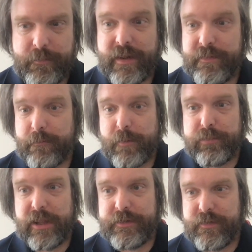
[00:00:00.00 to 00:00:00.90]
but there were
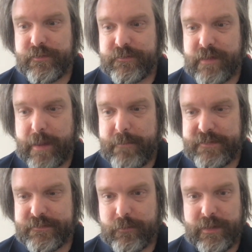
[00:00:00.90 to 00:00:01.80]
blunders. I
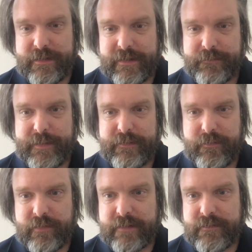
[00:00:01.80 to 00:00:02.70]
missed queen takes
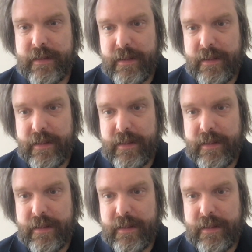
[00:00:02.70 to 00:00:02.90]
b2.